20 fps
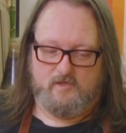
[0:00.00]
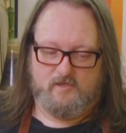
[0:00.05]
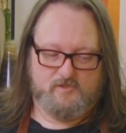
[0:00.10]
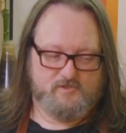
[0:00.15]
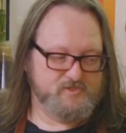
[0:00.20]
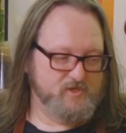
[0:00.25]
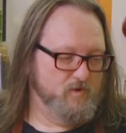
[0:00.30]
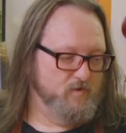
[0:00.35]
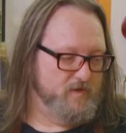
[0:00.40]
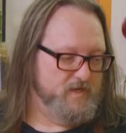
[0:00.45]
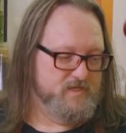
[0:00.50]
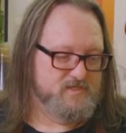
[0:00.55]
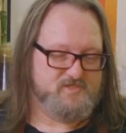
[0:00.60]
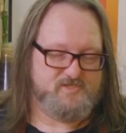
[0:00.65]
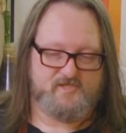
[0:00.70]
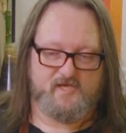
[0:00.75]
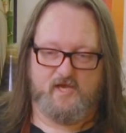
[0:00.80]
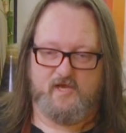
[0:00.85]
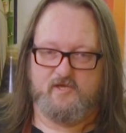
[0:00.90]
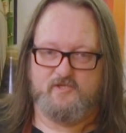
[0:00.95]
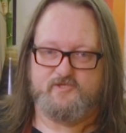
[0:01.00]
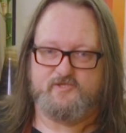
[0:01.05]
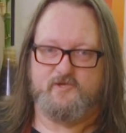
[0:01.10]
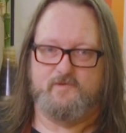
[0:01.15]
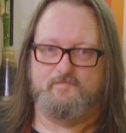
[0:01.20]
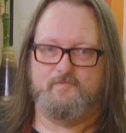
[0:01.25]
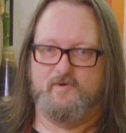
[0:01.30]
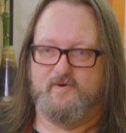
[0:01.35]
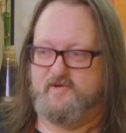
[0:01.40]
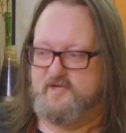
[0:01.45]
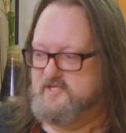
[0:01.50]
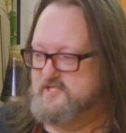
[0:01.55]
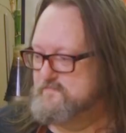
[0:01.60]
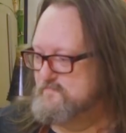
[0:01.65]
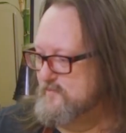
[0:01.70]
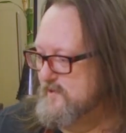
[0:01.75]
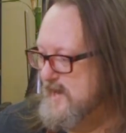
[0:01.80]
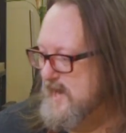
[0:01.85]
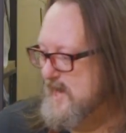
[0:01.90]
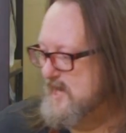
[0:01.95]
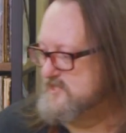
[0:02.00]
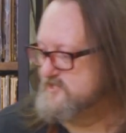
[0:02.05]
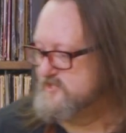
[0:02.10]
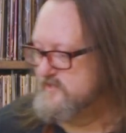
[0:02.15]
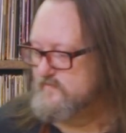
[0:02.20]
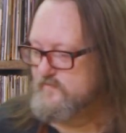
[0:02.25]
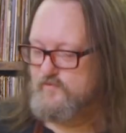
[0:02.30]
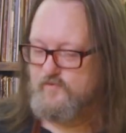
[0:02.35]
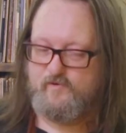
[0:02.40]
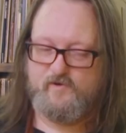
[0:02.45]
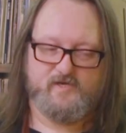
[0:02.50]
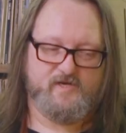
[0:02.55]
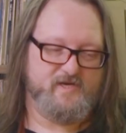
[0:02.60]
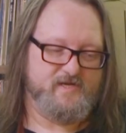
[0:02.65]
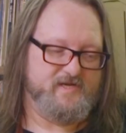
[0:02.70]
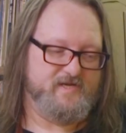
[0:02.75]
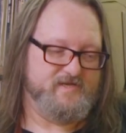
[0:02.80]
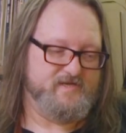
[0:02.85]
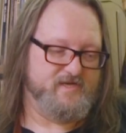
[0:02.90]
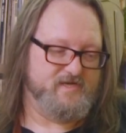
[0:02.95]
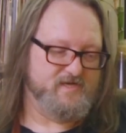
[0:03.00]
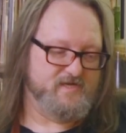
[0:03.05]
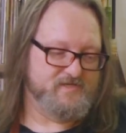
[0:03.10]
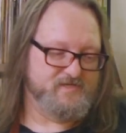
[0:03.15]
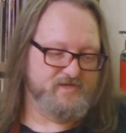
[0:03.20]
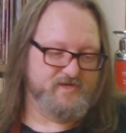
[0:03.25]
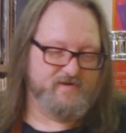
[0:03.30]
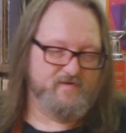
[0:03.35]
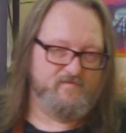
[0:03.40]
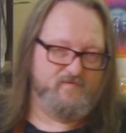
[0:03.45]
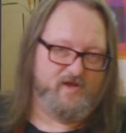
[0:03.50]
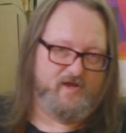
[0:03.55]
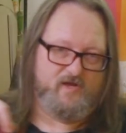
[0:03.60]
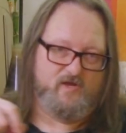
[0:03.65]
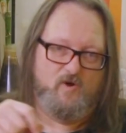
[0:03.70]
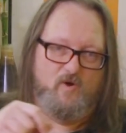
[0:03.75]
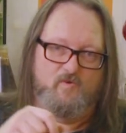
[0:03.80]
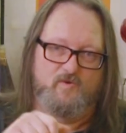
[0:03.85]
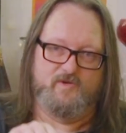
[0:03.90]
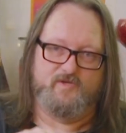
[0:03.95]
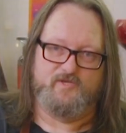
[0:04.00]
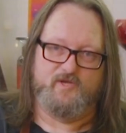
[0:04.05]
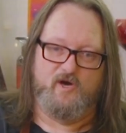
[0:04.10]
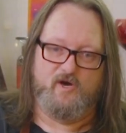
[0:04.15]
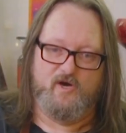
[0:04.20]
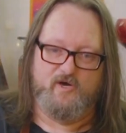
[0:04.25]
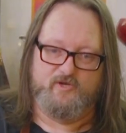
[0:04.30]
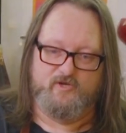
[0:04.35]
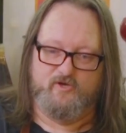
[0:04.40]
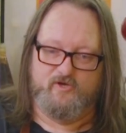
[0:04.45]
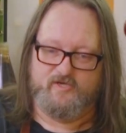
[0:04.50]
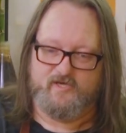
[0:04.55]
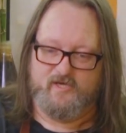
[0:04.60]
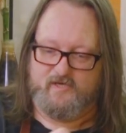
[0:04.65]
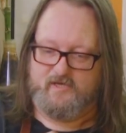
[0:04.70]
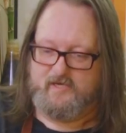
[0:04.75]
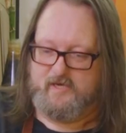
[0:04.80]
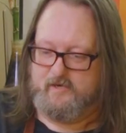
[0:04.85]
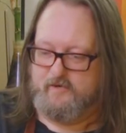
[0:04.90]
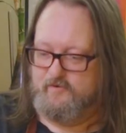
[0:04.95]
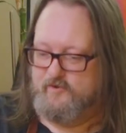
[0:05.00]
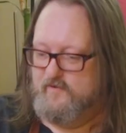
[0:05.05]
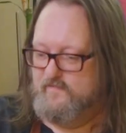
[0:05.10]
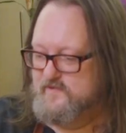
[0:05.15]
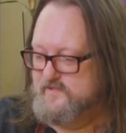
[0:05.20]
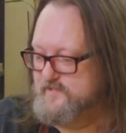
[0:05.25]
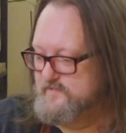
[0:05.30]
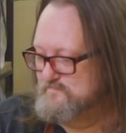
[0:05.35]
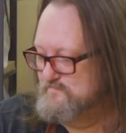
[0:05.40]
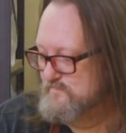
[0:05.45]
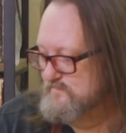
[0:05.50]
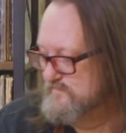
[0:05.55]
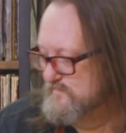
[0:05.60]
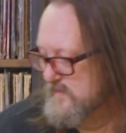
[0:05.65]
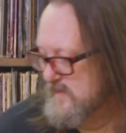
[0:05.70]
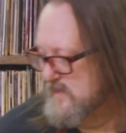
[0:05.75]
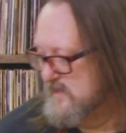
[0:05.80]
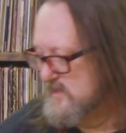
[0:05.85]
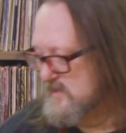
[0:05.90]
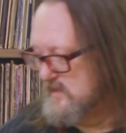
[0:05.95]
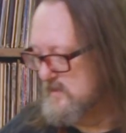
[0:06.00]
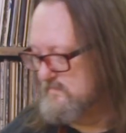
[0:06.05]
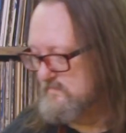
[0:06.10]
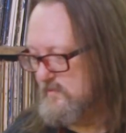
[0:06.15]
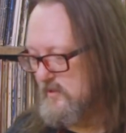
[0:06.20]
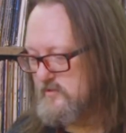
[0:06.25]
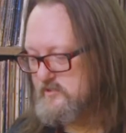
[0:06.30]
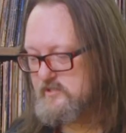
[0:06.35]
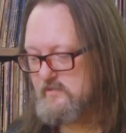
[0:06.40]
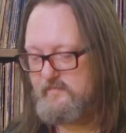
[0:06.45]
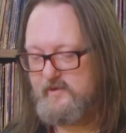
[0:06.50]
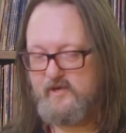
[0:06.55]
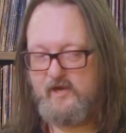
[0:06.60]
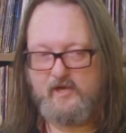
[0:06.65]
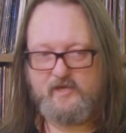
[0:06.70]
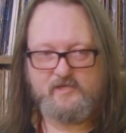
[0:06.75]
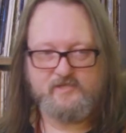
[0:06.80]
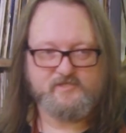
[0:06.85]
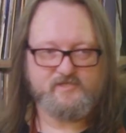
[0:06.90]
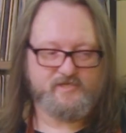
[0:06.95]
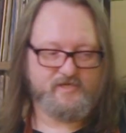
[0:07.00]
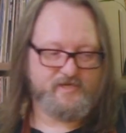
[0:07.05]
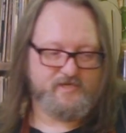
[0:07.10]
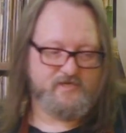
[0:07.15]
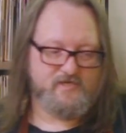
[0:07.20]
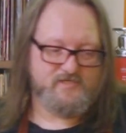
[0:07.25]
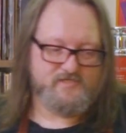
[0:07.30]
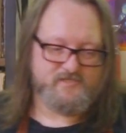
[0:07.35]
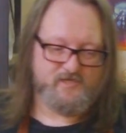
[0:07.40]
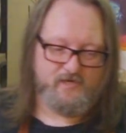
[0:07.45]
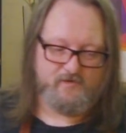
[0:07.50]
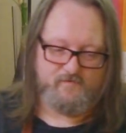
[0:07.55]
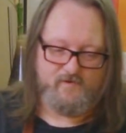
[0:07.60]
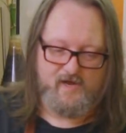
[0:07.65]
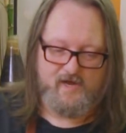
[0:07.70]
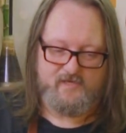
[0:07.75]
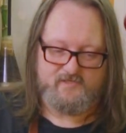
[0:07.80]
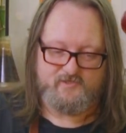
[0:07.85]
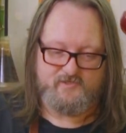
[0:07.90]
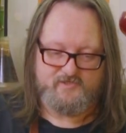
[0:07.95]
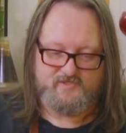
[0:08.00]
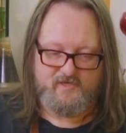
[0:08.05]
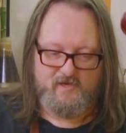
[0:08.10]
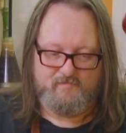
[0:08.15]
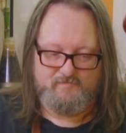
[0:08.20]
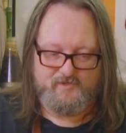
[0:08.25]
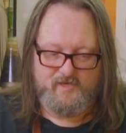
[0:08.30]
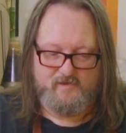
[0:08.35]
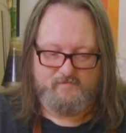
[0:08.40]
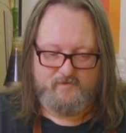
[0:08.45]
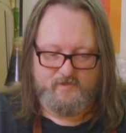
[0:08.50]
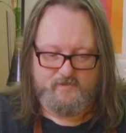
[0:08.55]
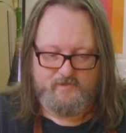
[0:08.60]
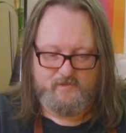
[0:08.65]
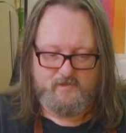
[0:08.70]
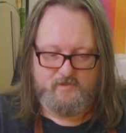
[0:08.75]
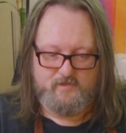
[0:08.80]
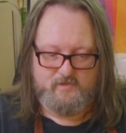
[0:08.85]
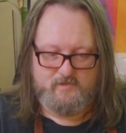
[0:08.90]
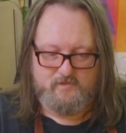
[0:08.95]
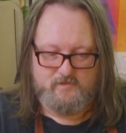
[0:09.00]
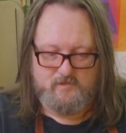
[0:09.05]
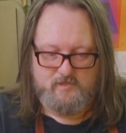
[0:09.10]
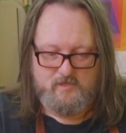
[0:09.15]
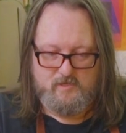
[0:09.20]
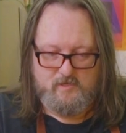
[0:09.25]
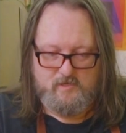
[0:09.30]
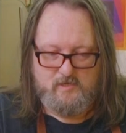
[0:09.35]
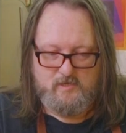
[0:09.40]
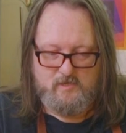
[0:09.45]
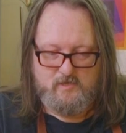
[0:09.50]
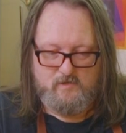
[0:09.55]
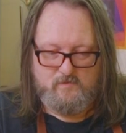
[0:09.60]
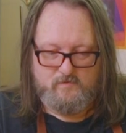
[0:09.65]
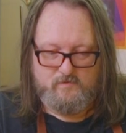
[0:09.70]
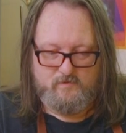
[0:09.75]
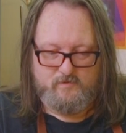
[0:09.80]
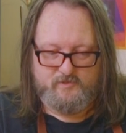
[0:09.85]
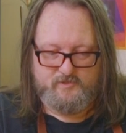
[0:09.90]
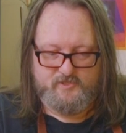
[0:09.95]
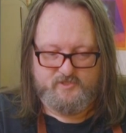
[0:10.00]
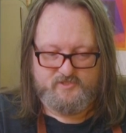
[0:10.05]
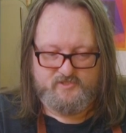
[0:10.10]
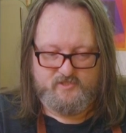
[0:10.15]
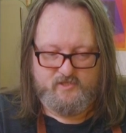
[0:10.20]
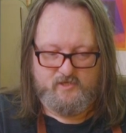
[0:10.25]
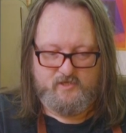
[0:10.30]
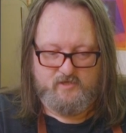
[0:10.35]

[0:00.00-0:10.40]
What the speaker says: So it said to put a splash of grenadine in it to give that Golden Dawn look. I don't know if it's supposed to be like a tequila sunrise or something, but we'll just